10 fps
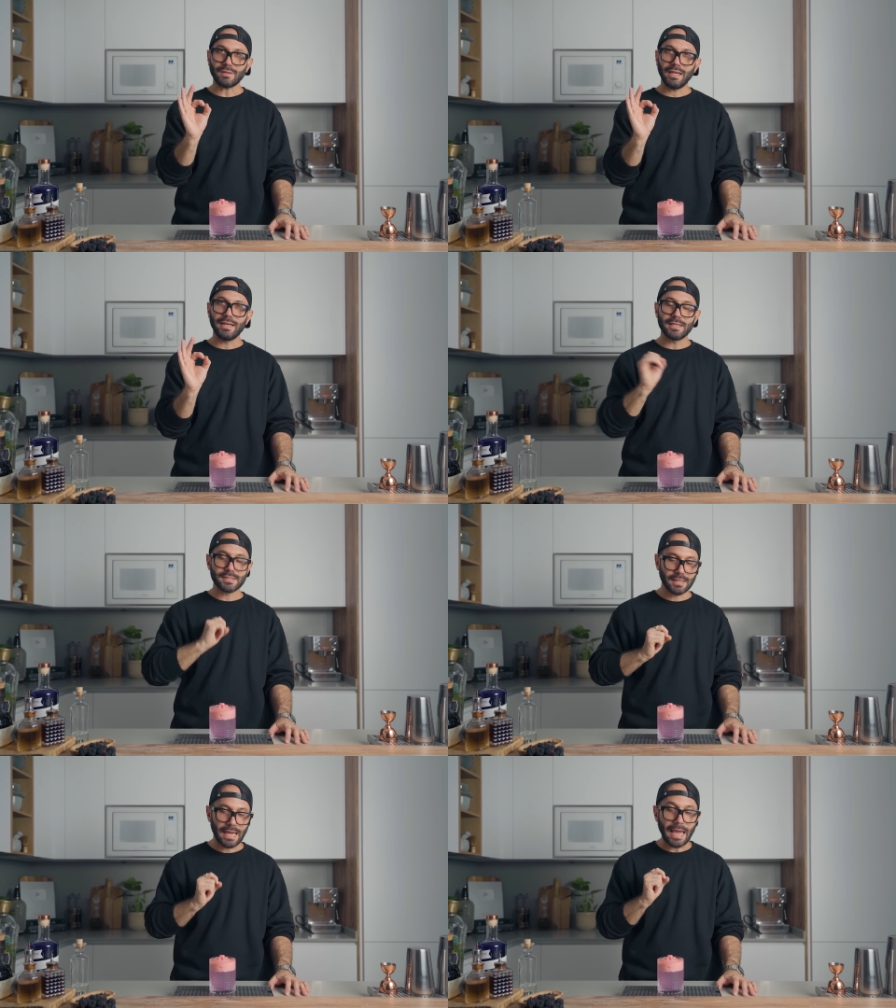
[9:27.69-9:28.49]
It
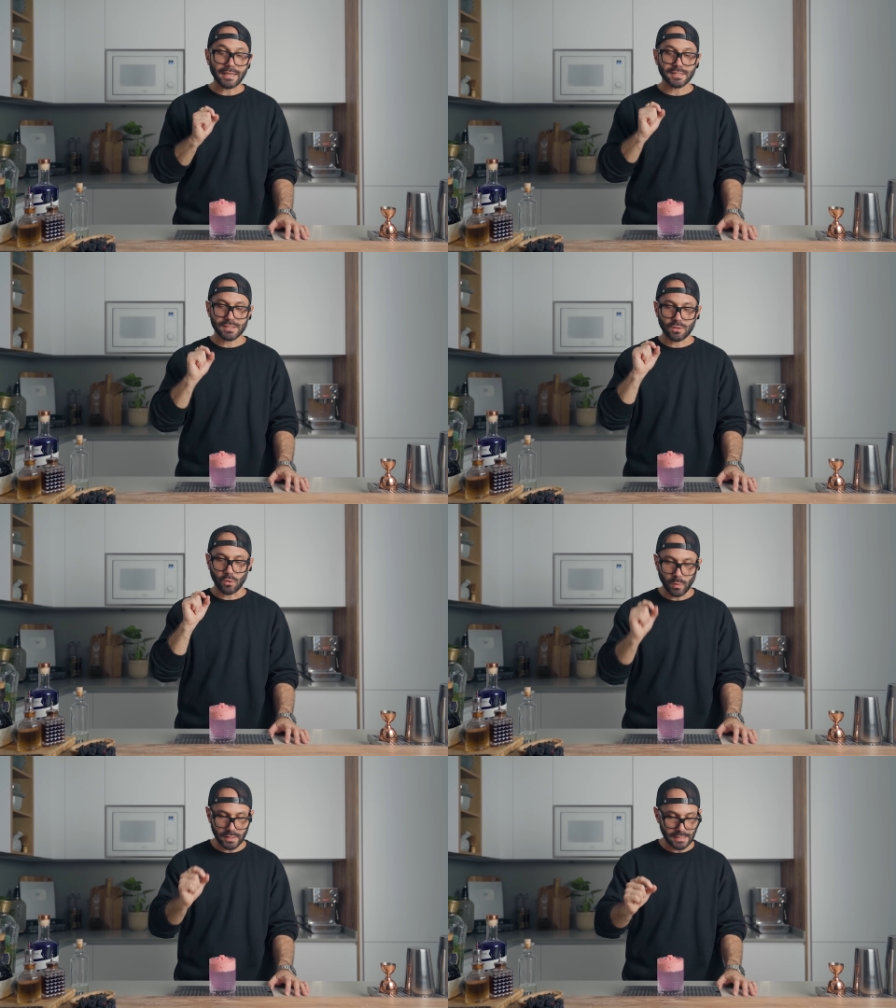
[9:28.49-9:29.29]
is
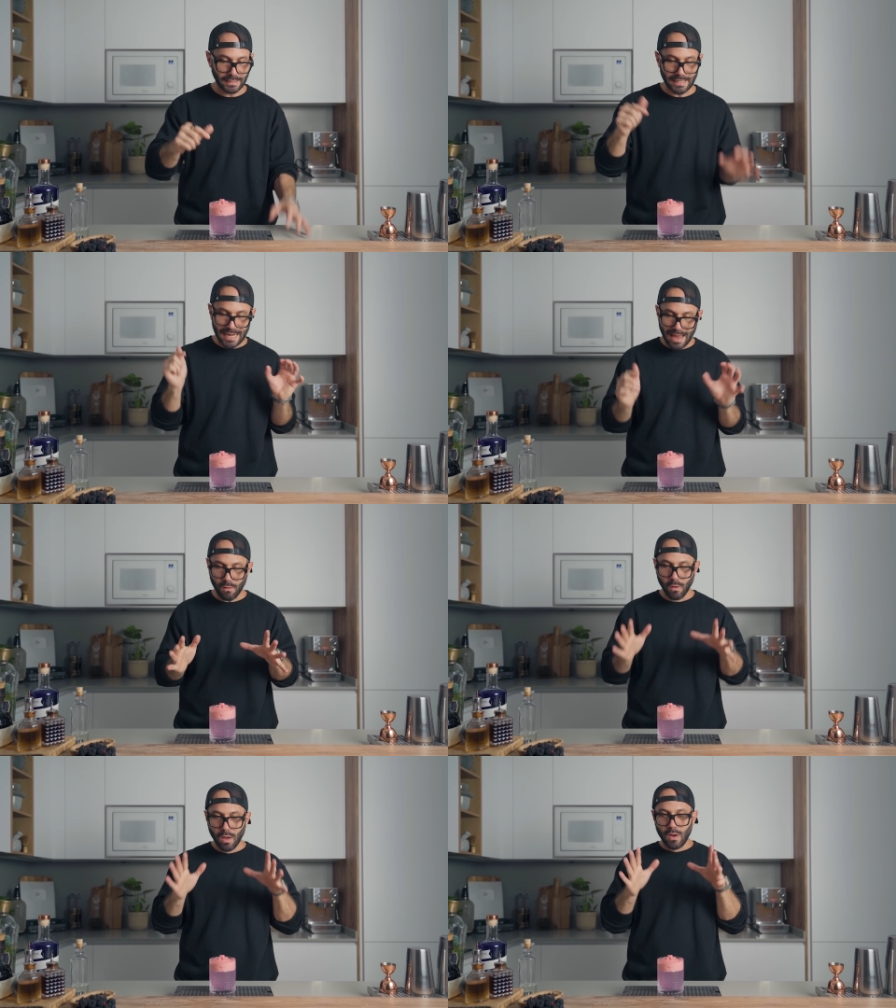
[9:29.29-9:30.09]
exquisite. And
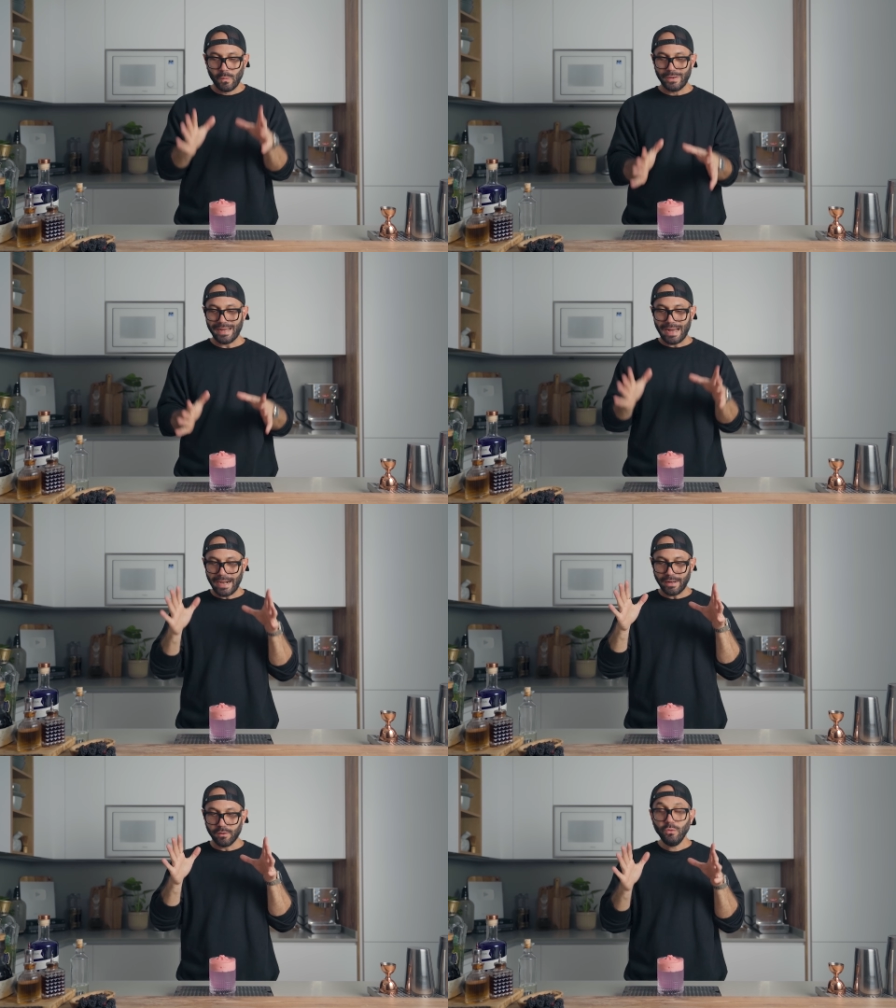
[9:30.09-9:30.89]
now what
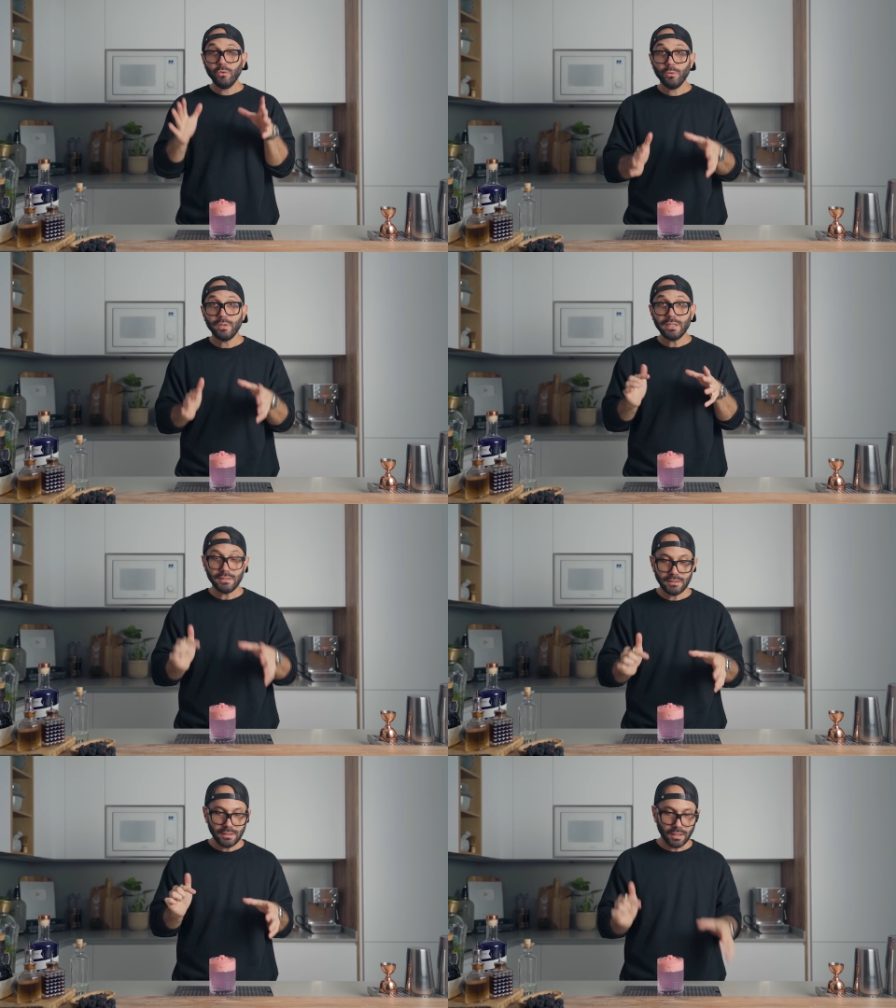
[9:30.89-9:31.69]
I really